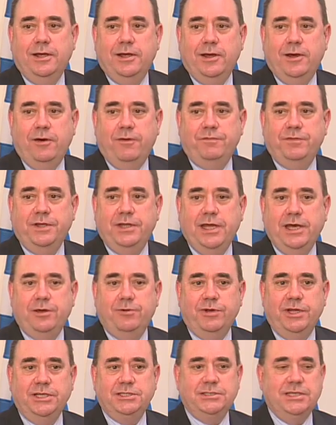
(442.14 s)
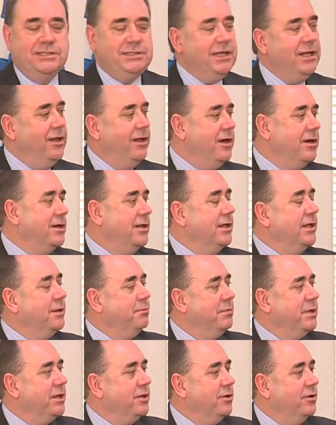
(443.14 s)
of the Declaration. I say luckily
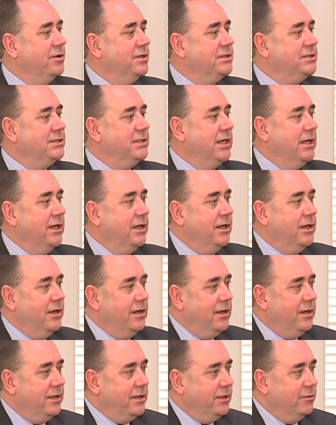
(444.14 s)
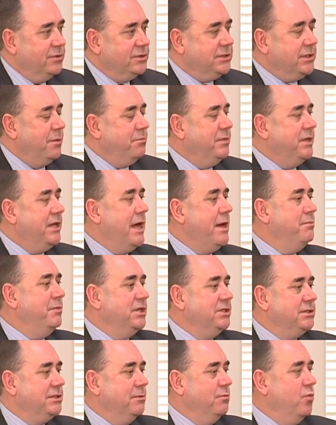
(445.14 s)
because there was some
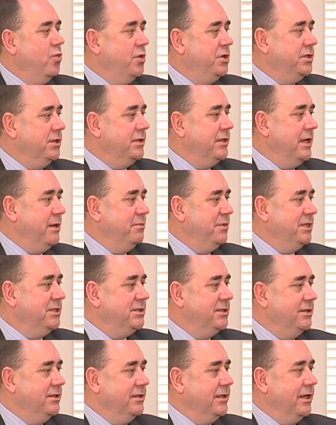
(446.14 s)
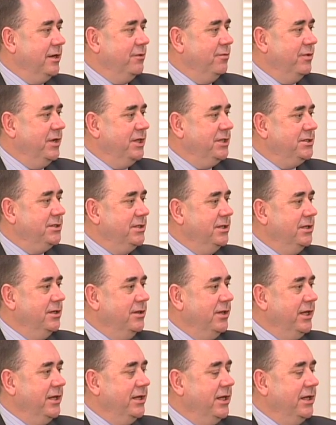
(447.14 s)
damage, some water damage to the Declaration in the
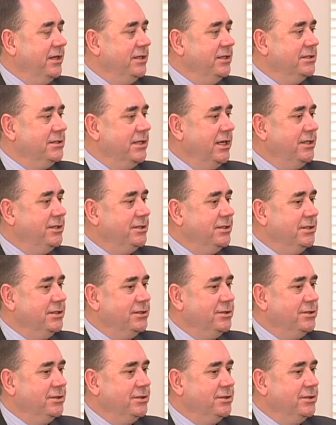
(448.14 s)
late 19th century.